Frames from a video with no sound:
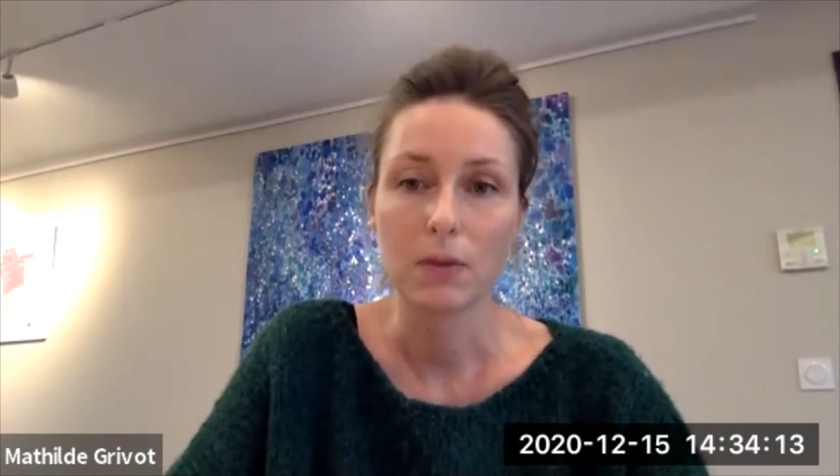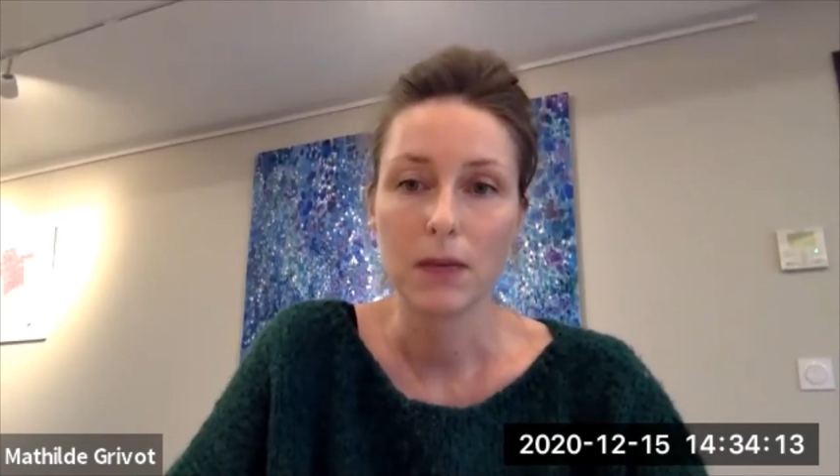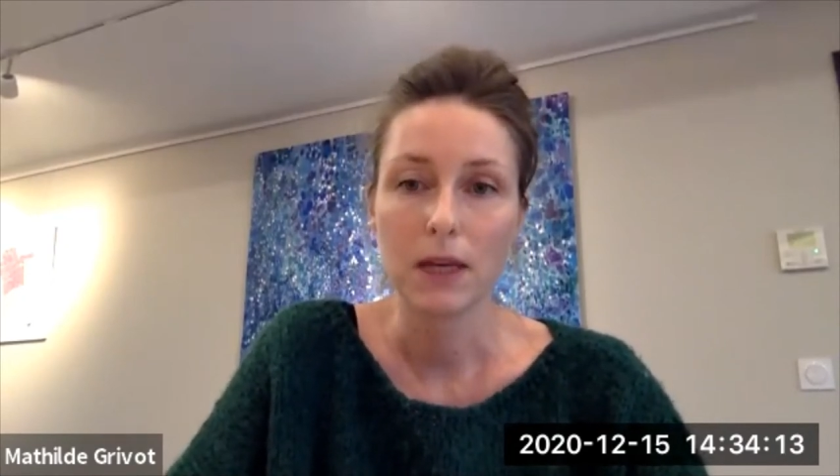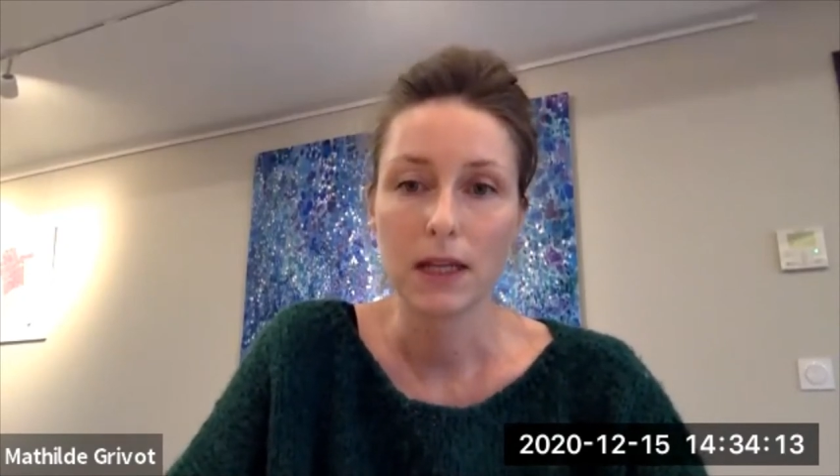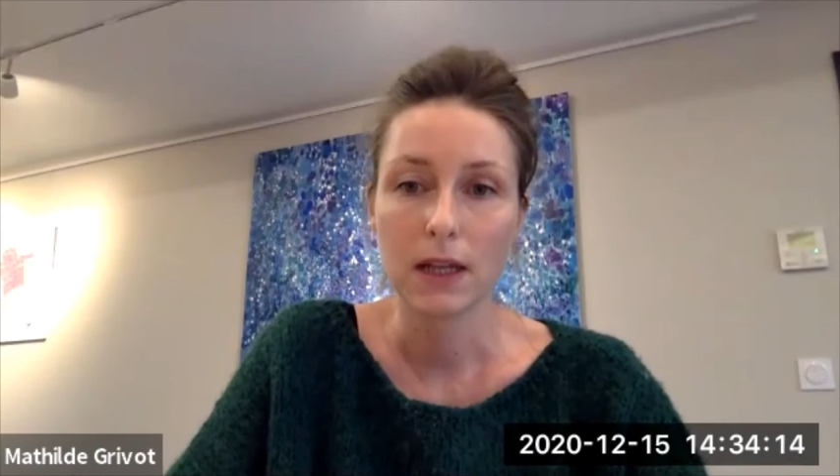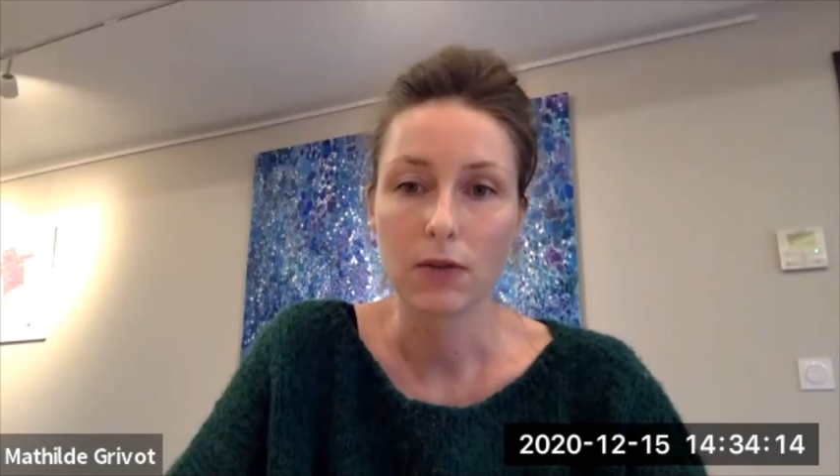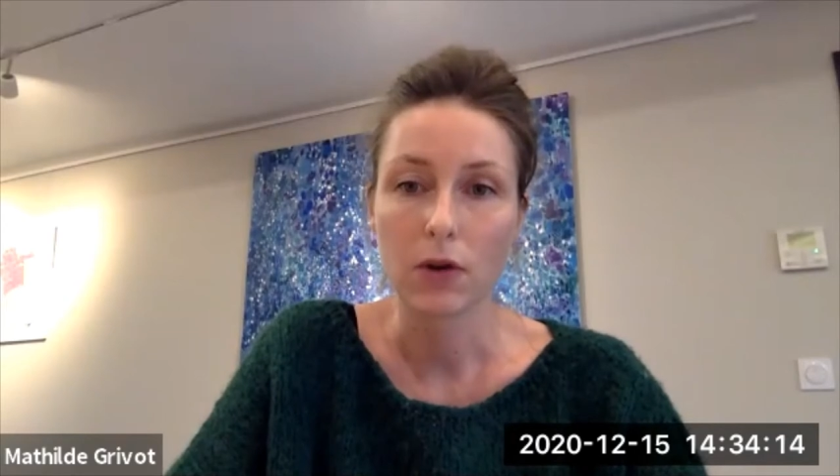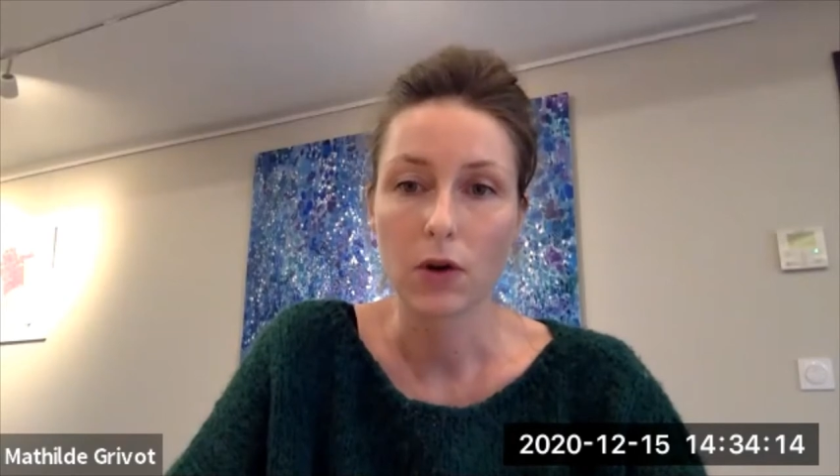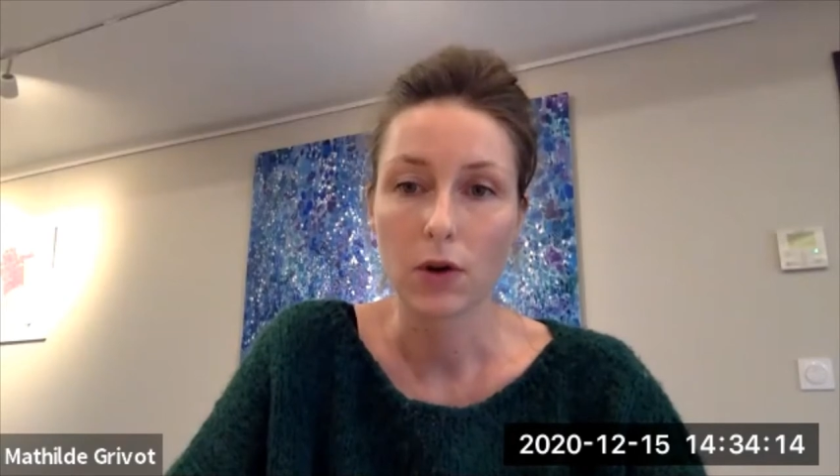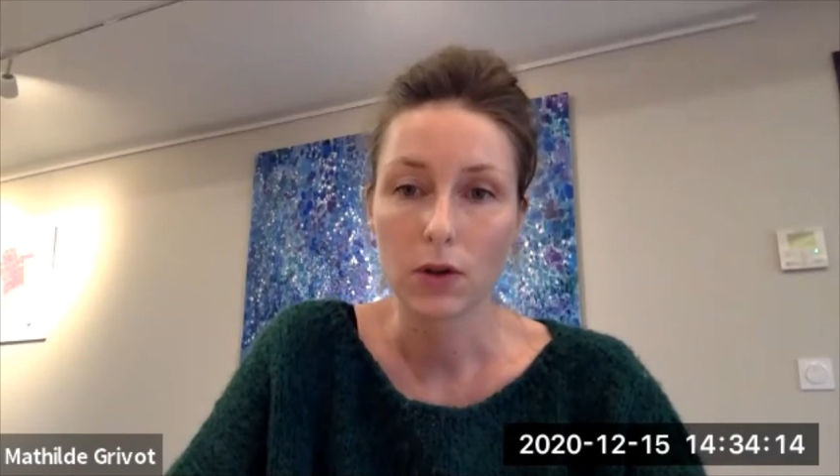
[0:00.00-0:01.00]
the beginning of
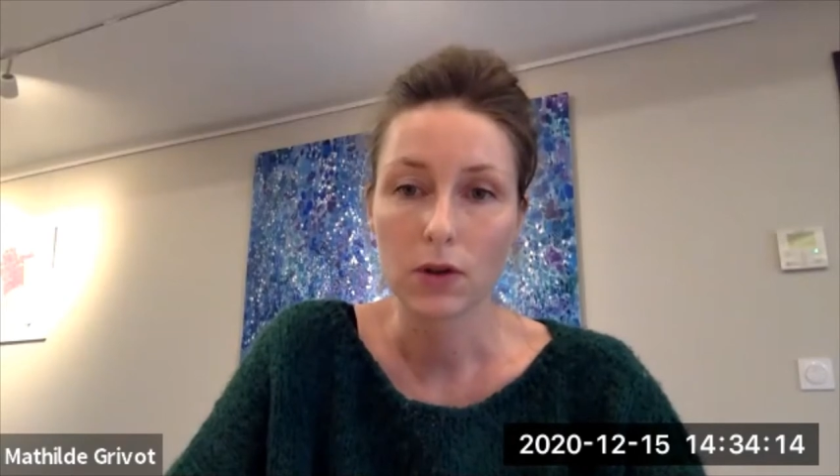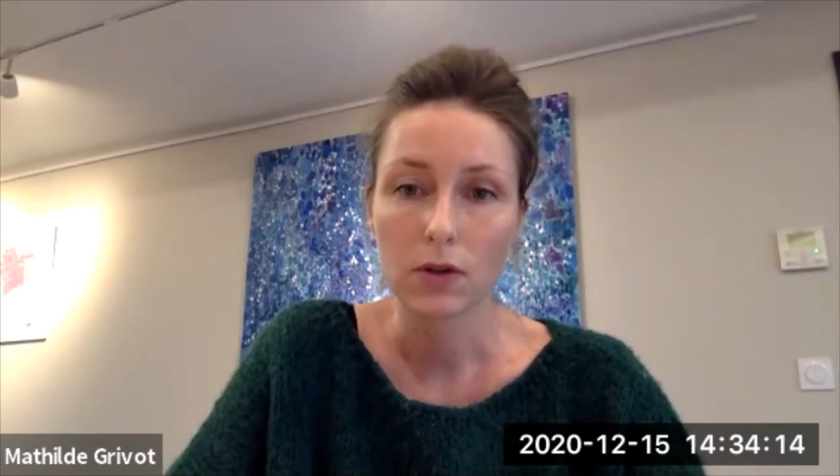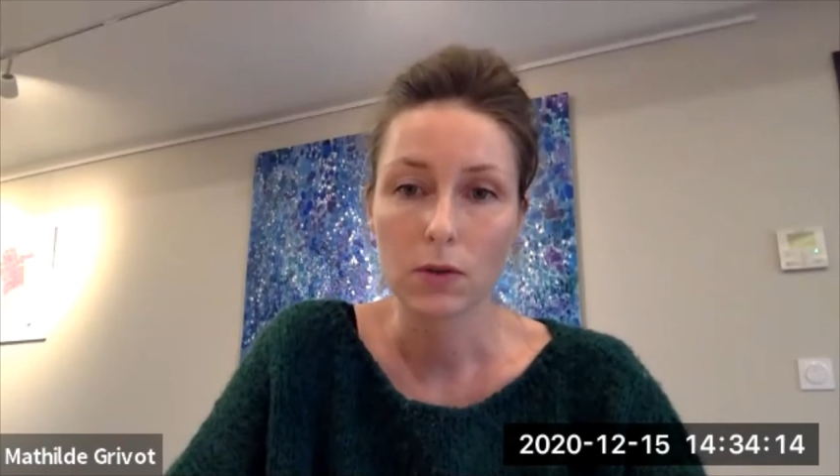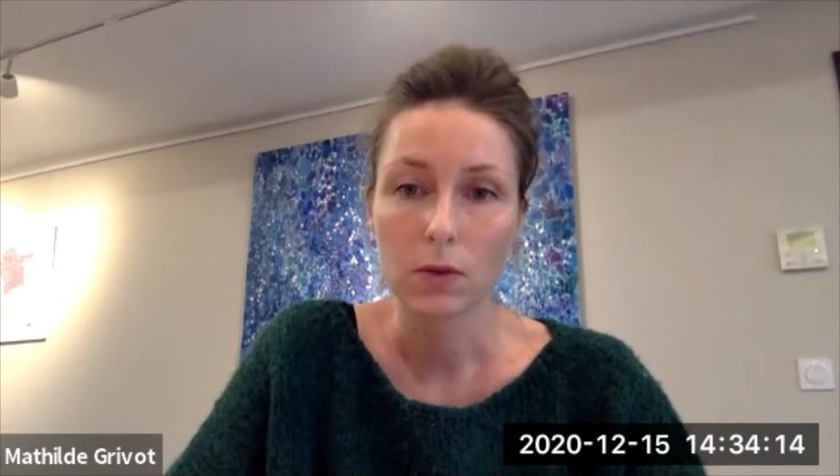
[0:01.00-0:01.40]
August,